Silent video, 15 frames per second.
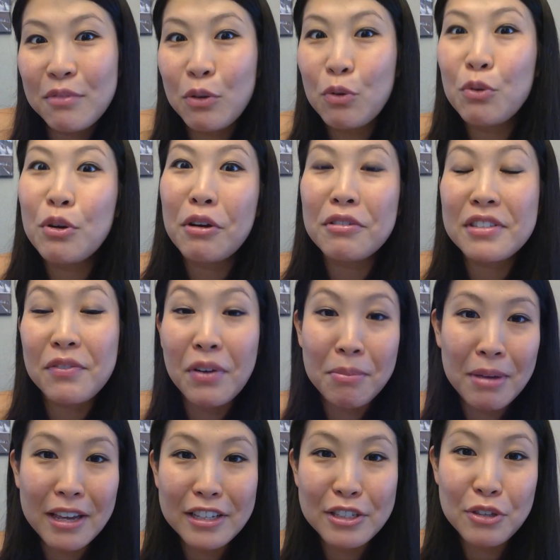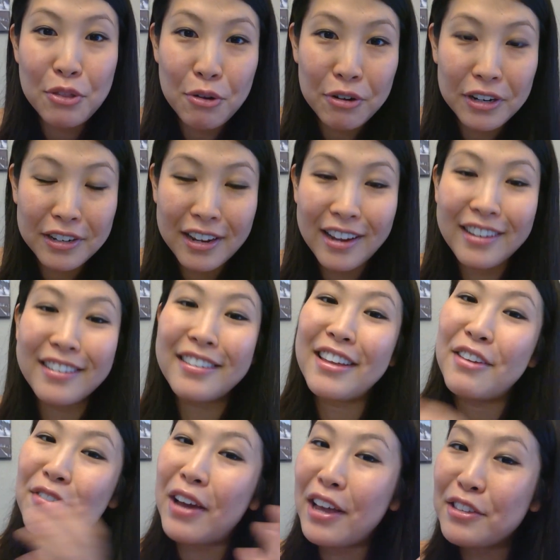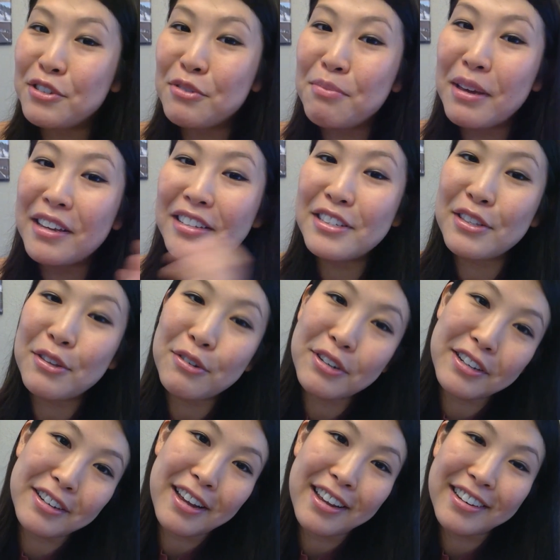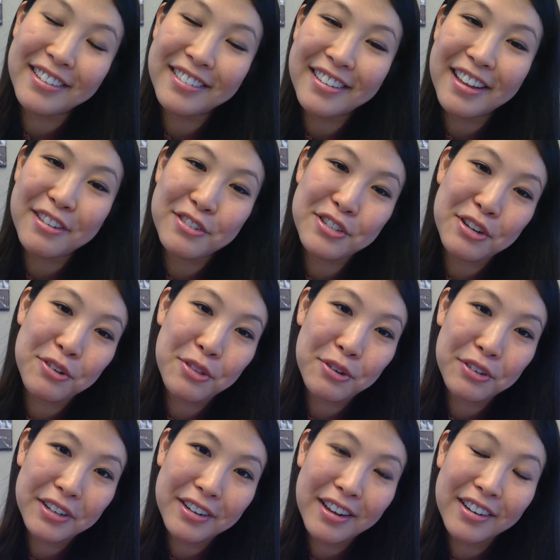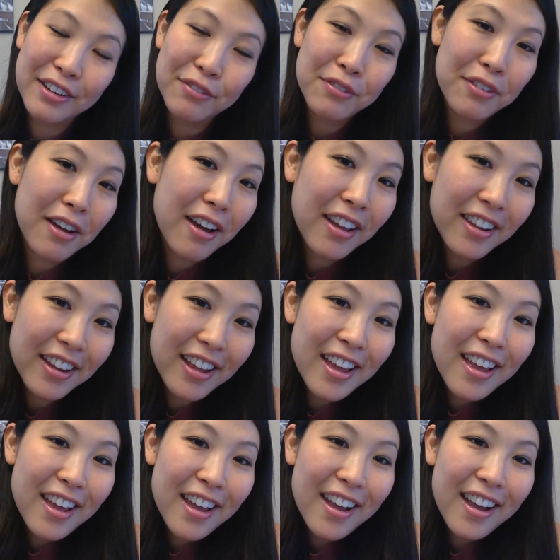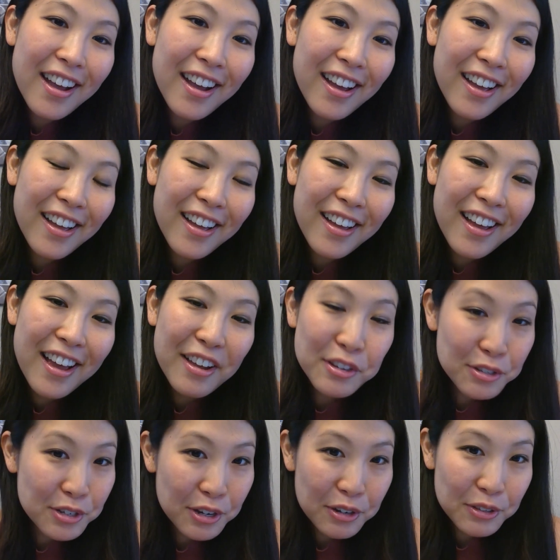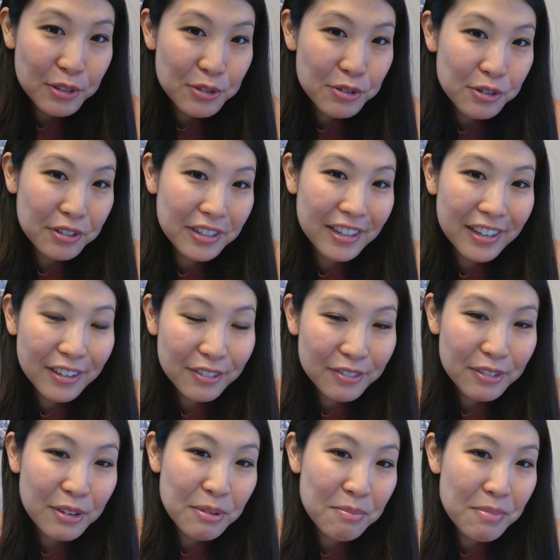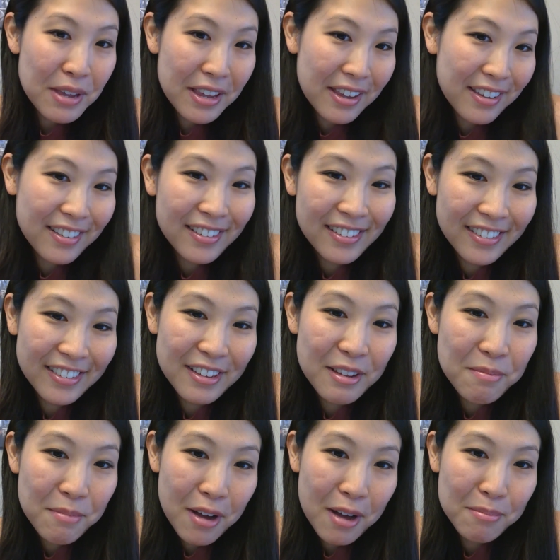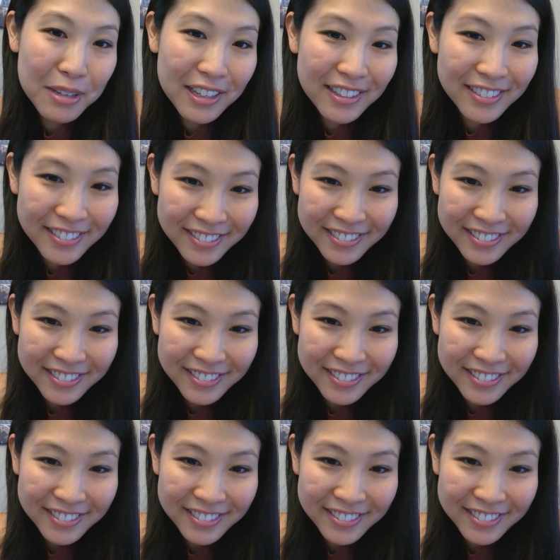who knows if I make it to 39. If I do make it to 39, I'll share 39. If not, I'll share the journey of being a mommy.